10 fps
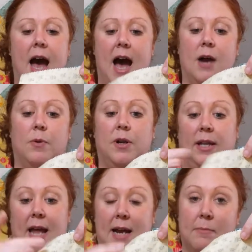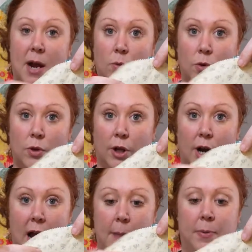I would line my
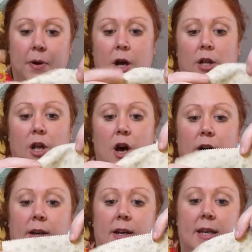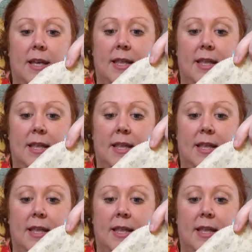ruler up along